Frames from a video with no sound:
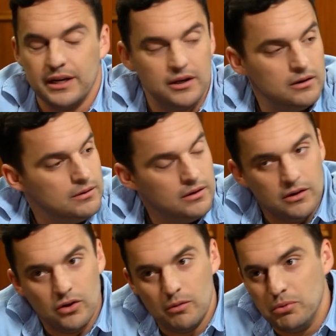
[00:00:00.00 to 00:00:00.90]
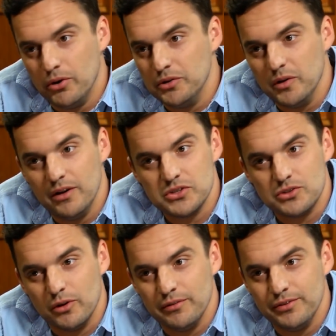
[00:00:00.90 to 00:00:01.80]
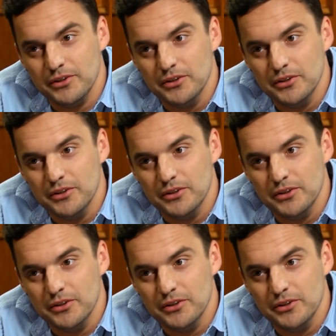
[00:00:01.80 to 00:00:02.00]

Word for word: and I go, oh boy, do I have a story for